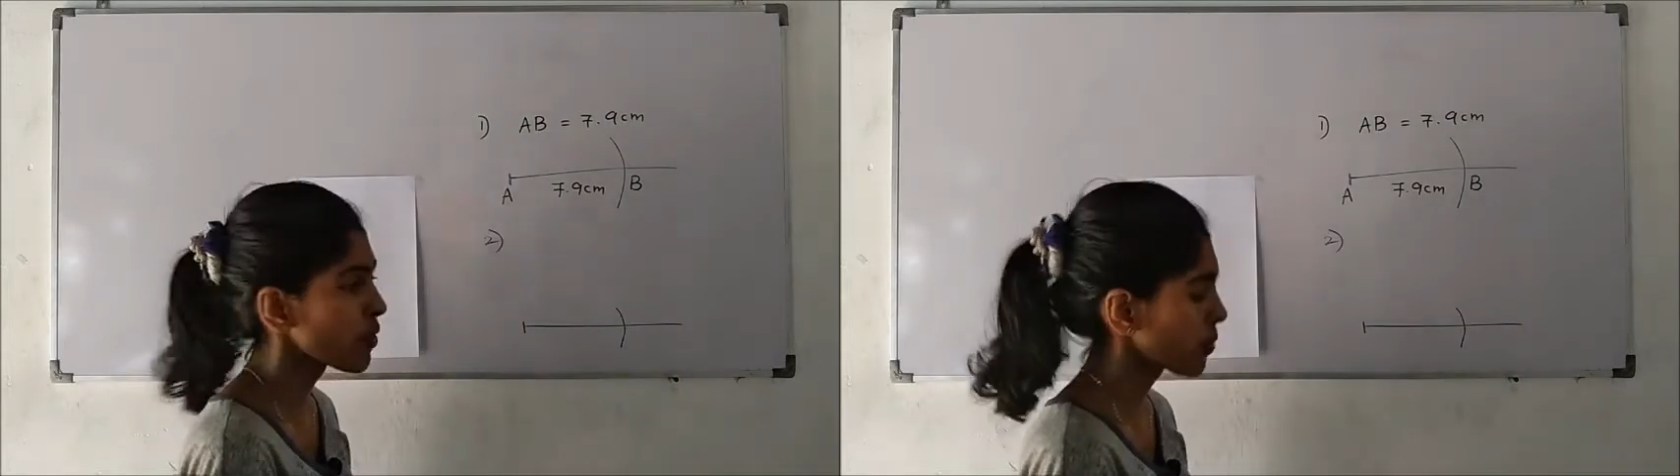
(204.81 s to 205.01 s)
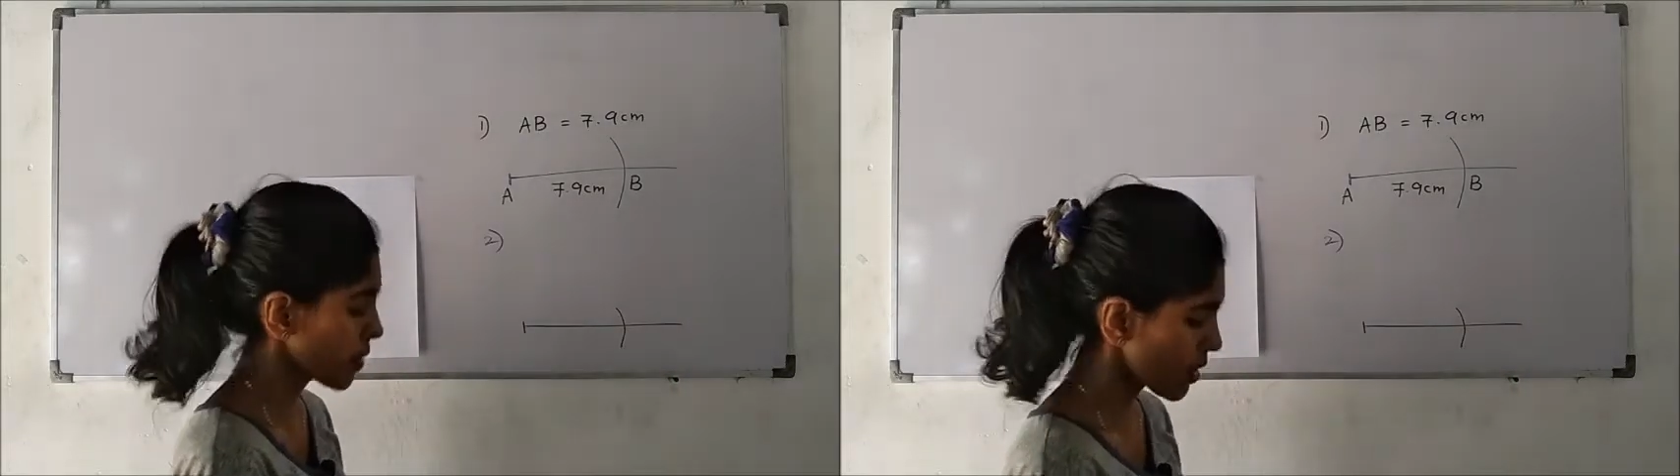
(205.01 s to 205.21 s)

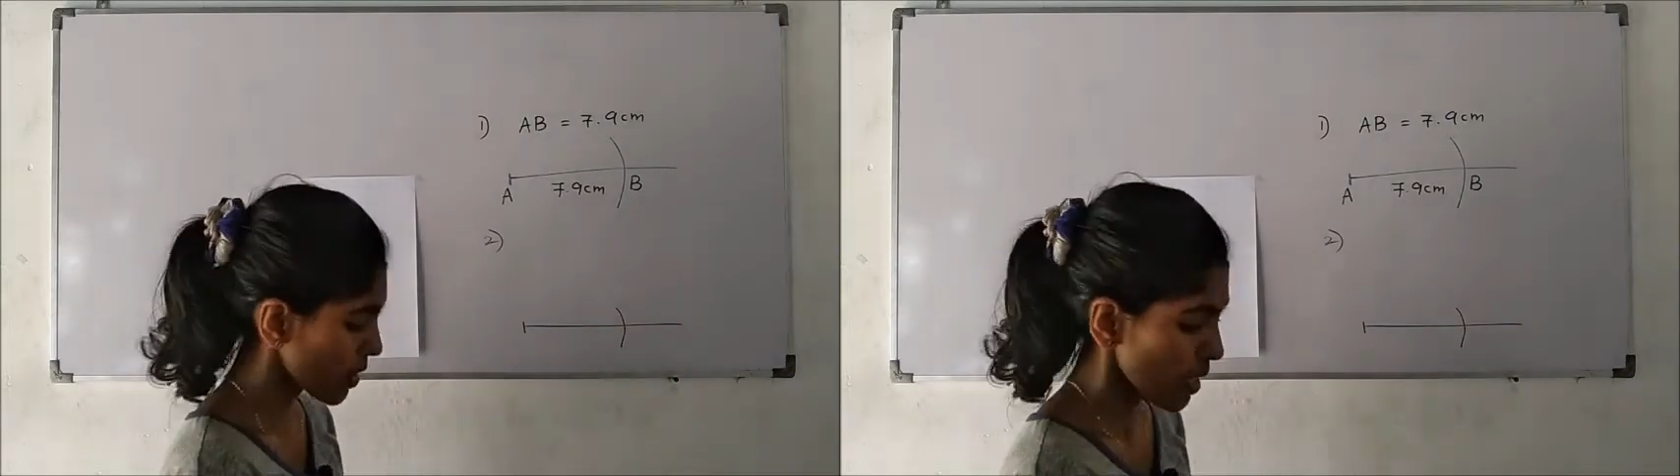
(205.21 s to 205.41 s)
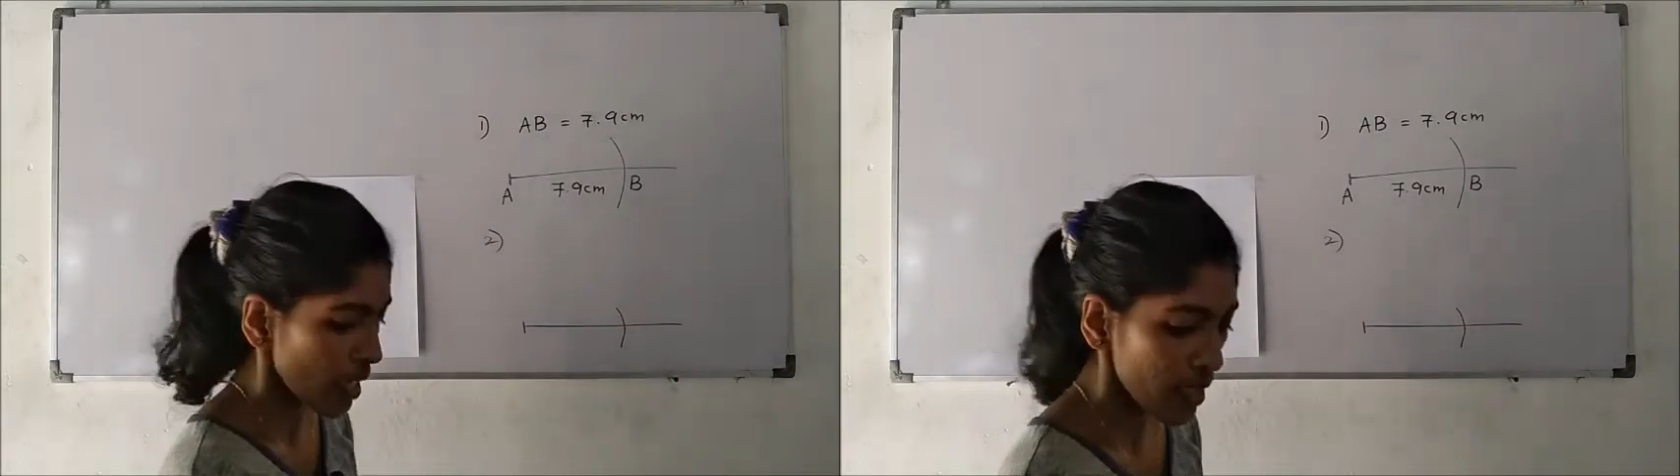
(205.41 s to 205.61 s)
Okay,
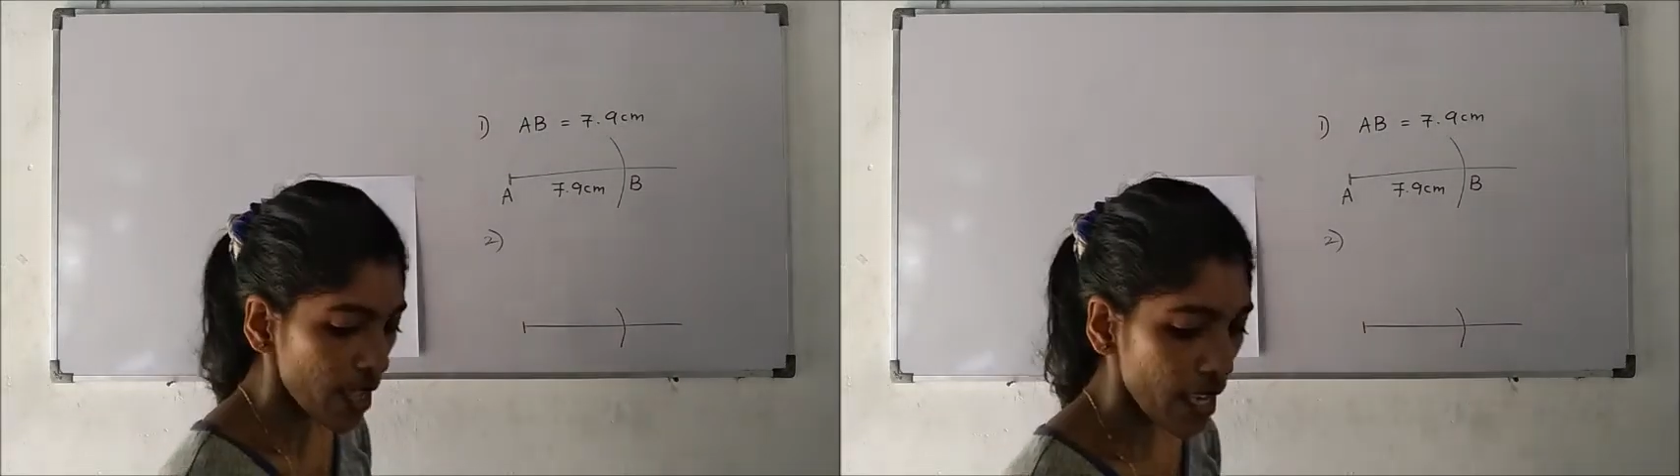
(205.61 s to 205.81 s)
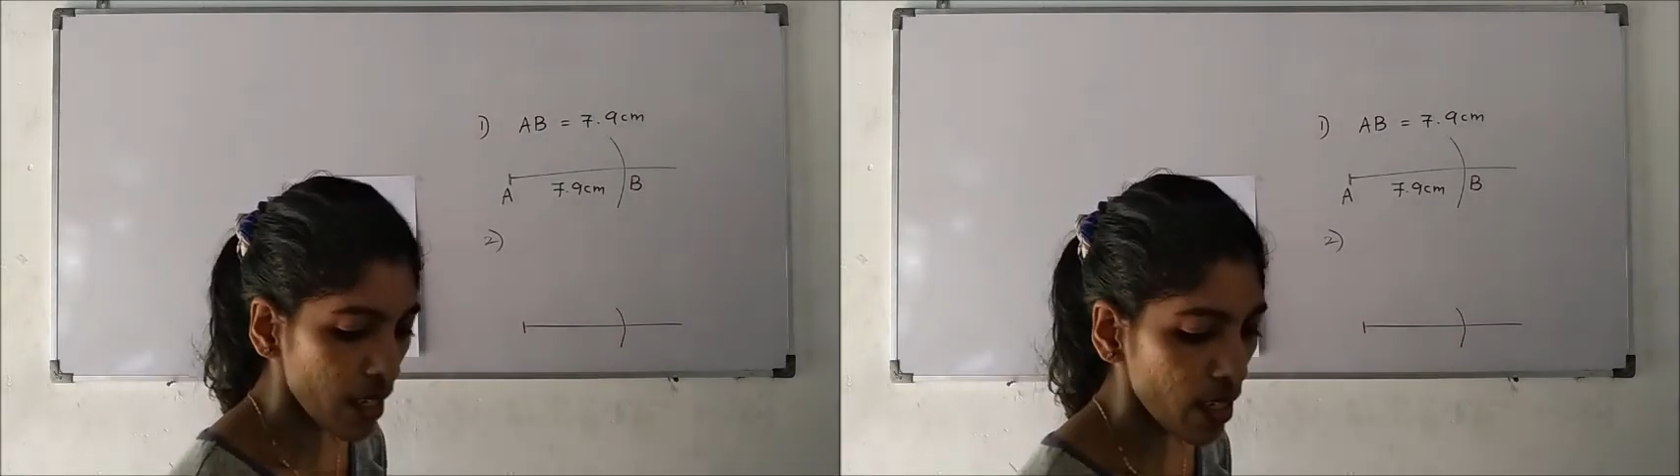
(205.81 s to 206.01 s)

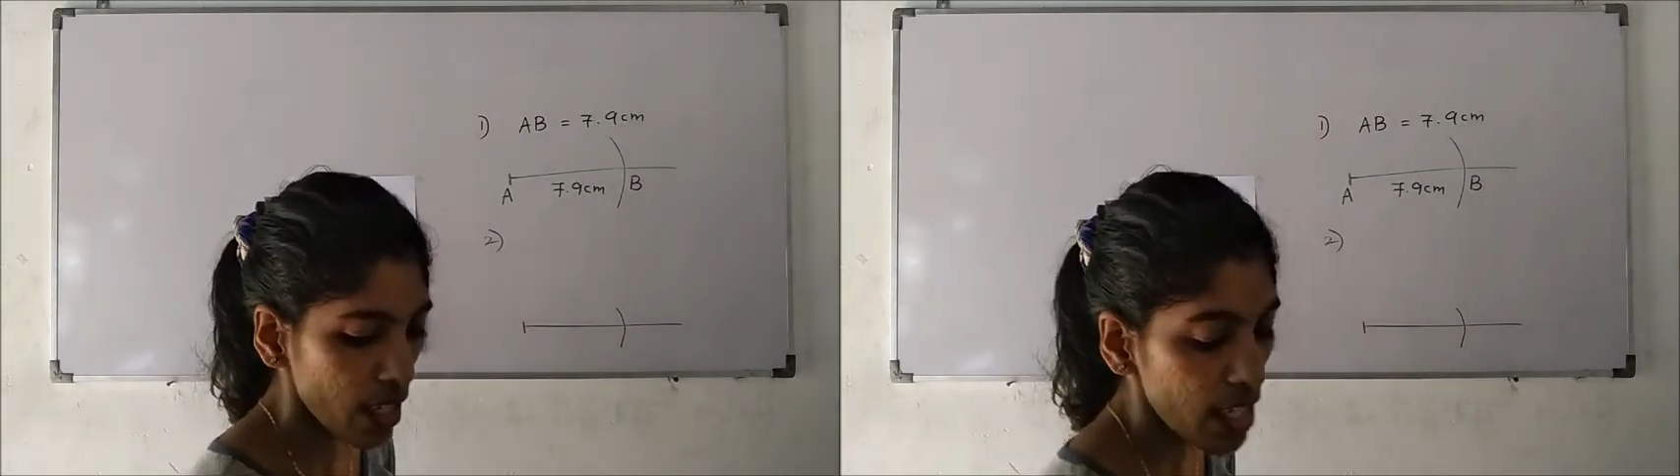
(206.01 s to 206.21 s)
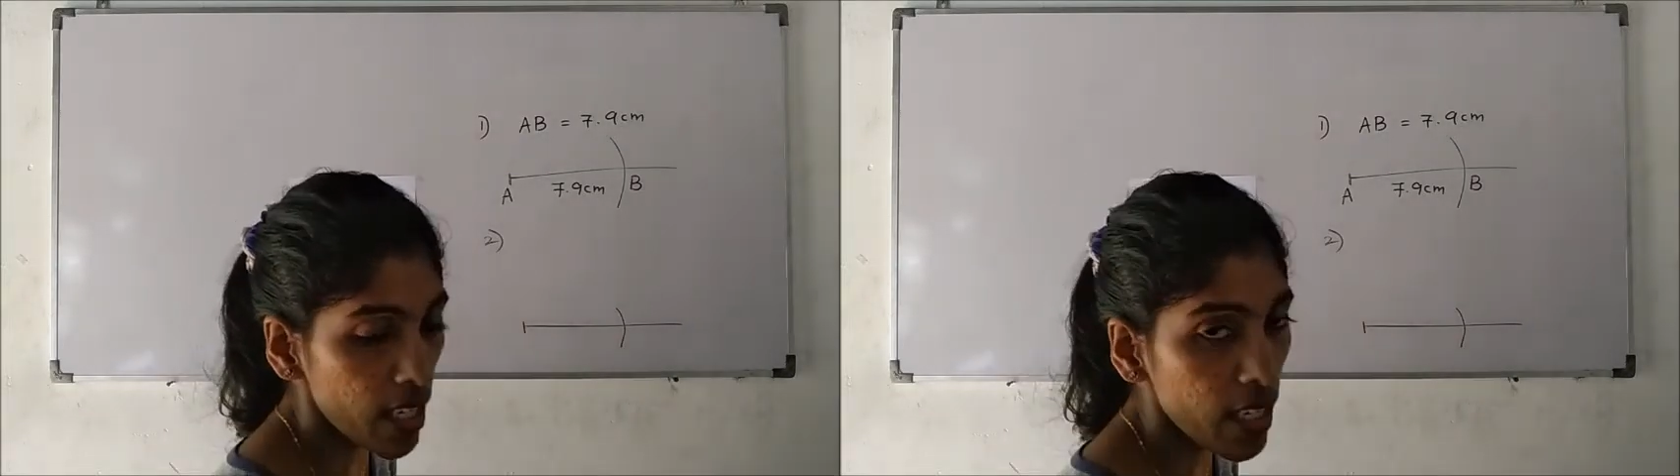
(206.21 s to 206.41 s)
then
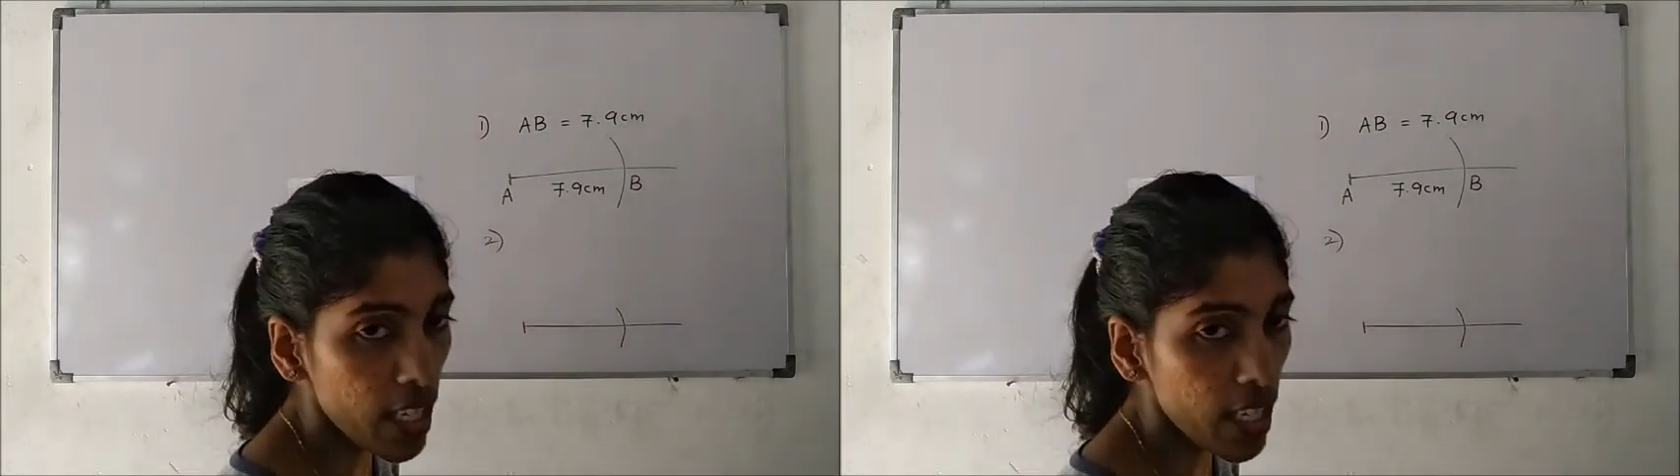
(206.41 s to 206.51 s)
in